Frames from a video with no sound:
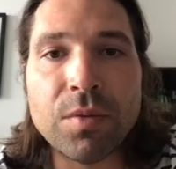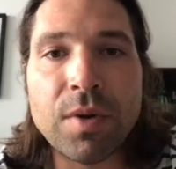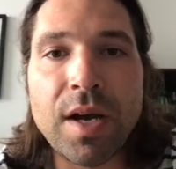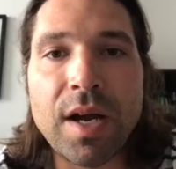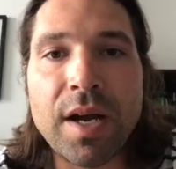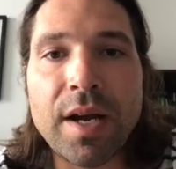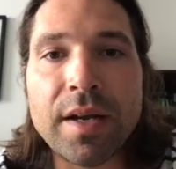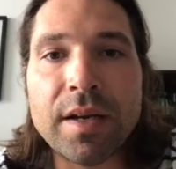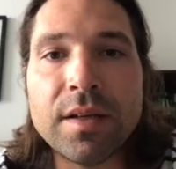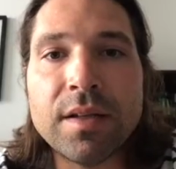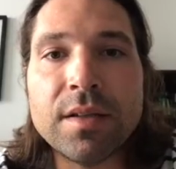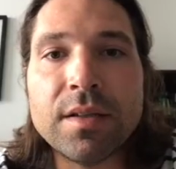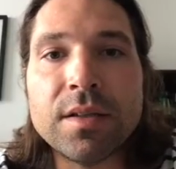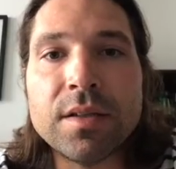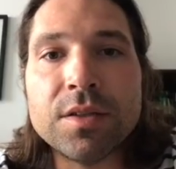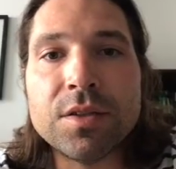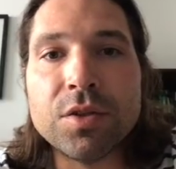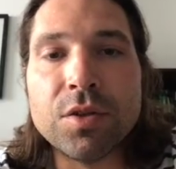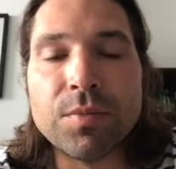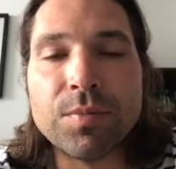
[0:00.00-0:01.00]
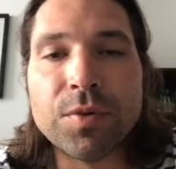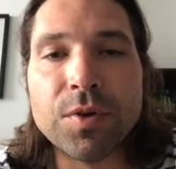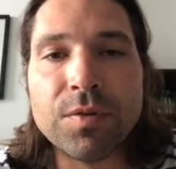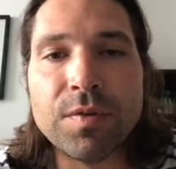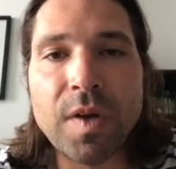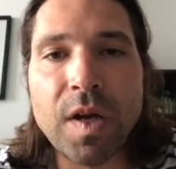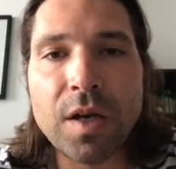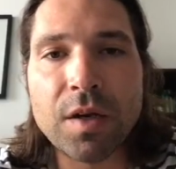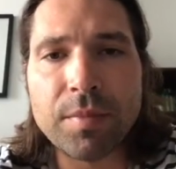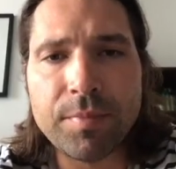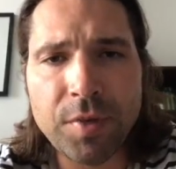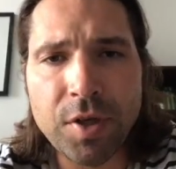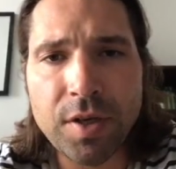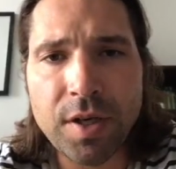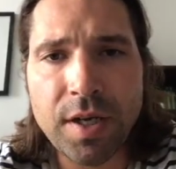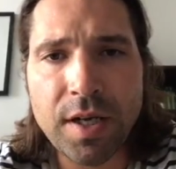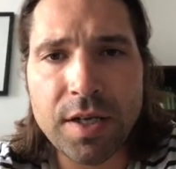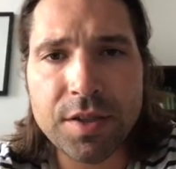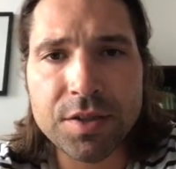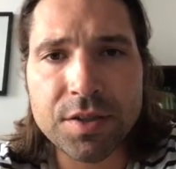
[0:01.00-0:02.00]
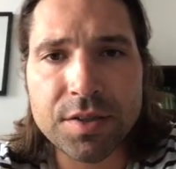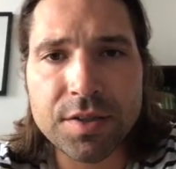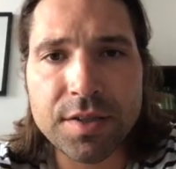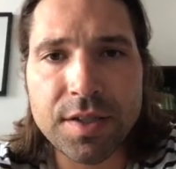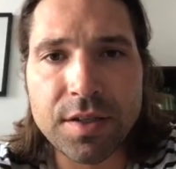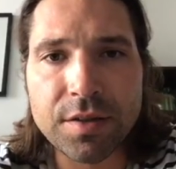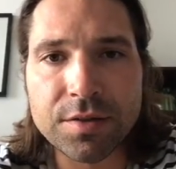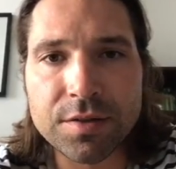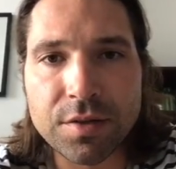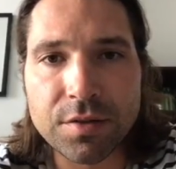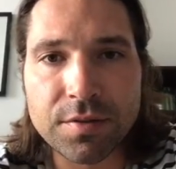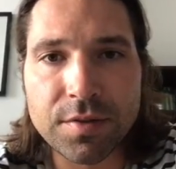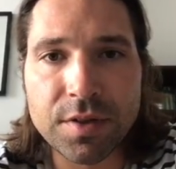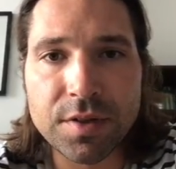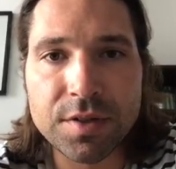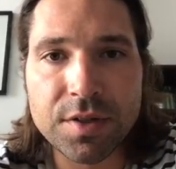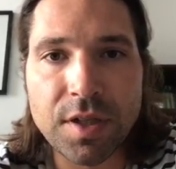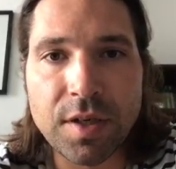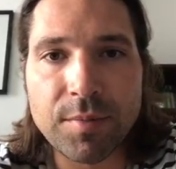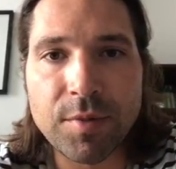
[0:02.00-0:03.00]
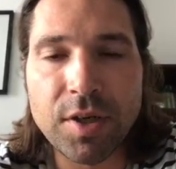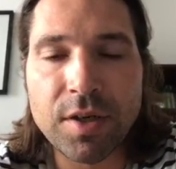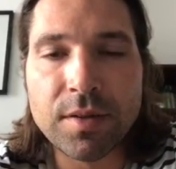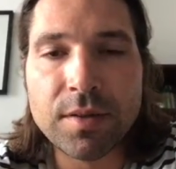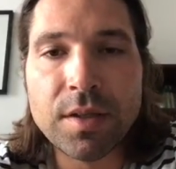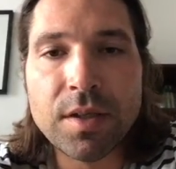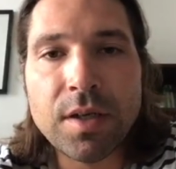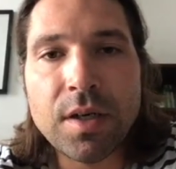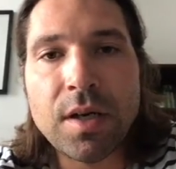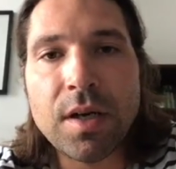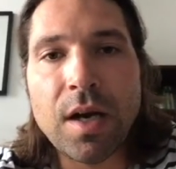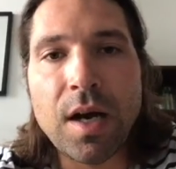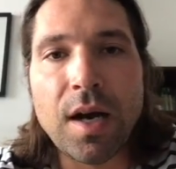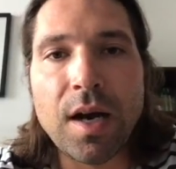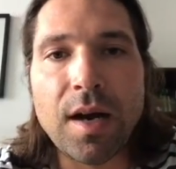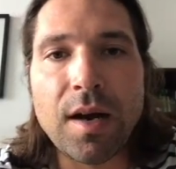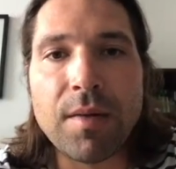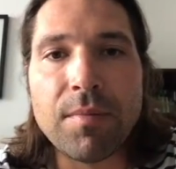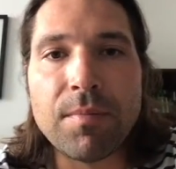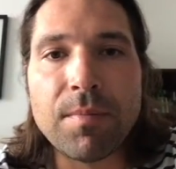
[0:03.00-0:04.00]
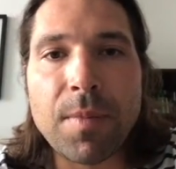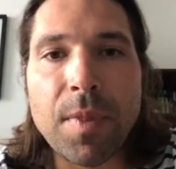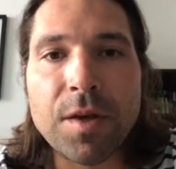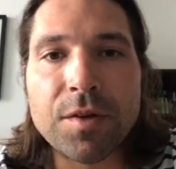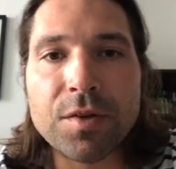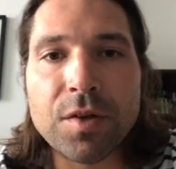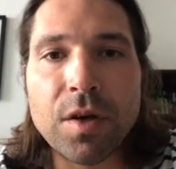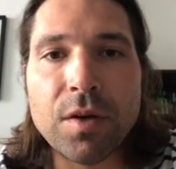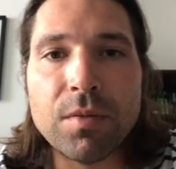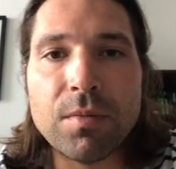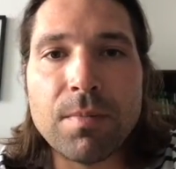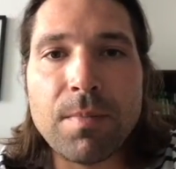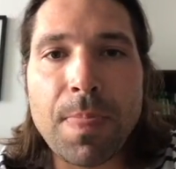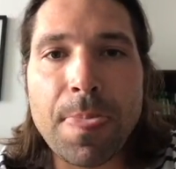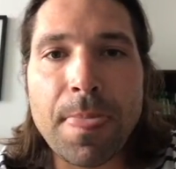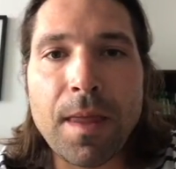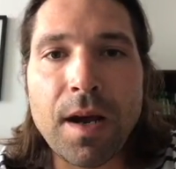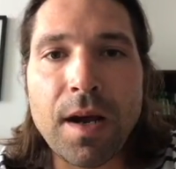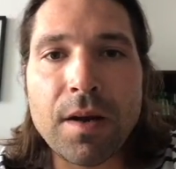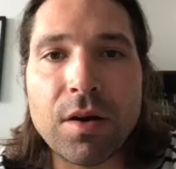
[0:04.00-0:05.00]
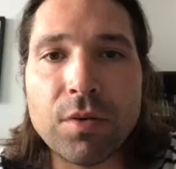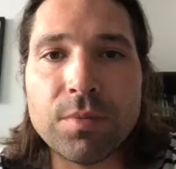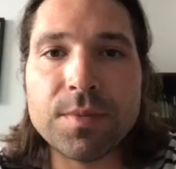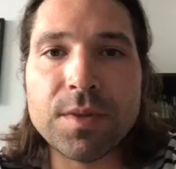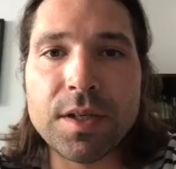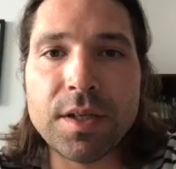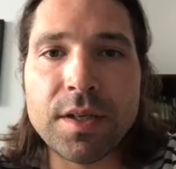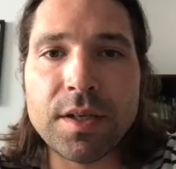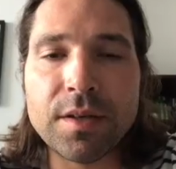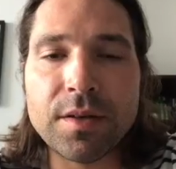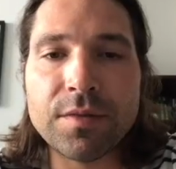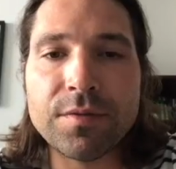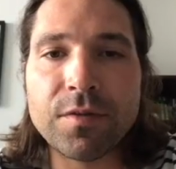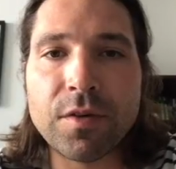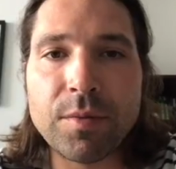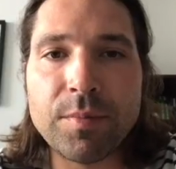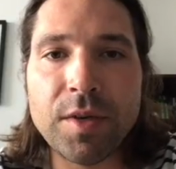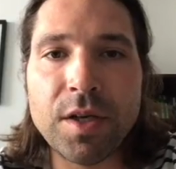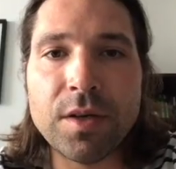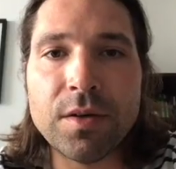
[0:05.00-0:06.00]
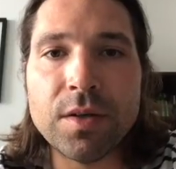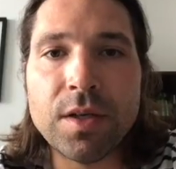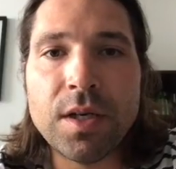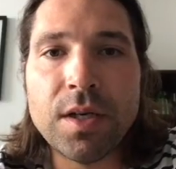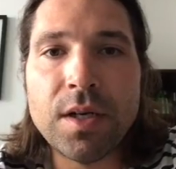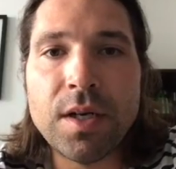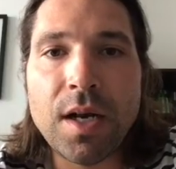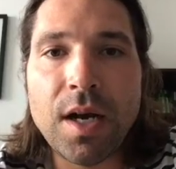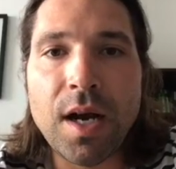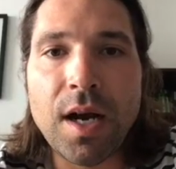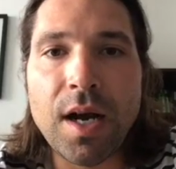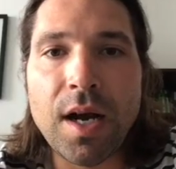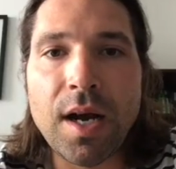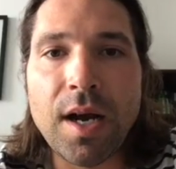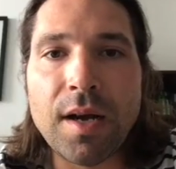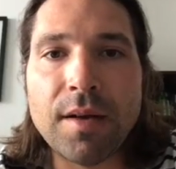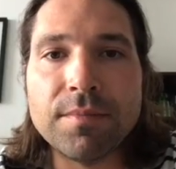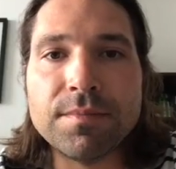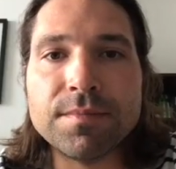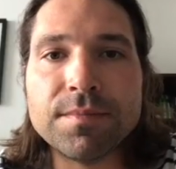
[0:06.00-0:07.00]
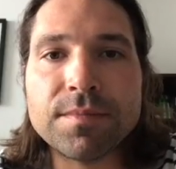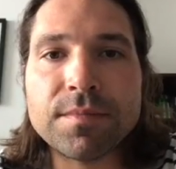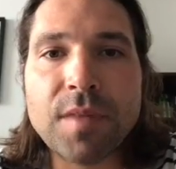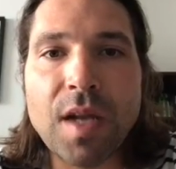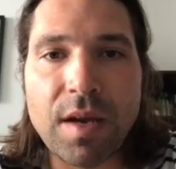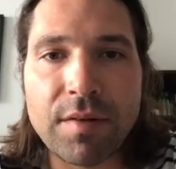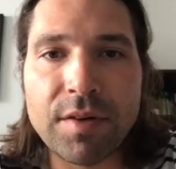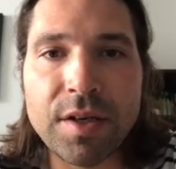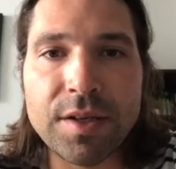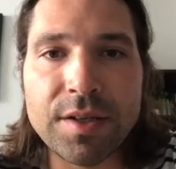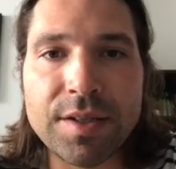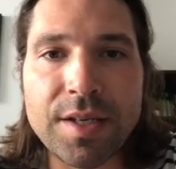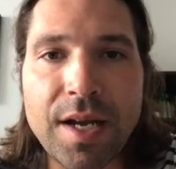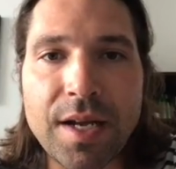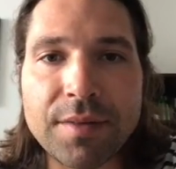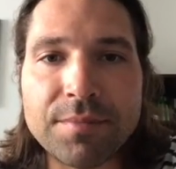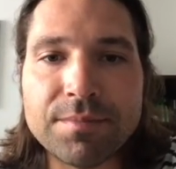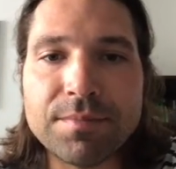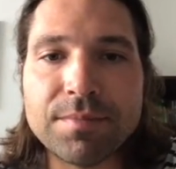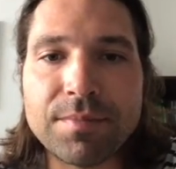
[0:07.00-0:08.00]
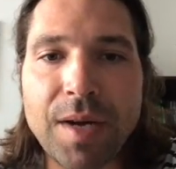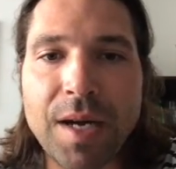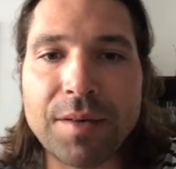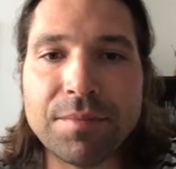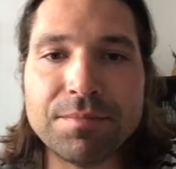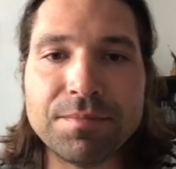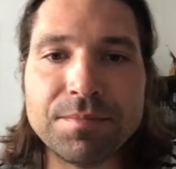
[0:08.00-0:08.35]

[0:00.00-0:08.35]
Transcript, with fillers: way to improve their communication skills over the summer. Um, so I hope to hear from you. Um, have a good day. Bye.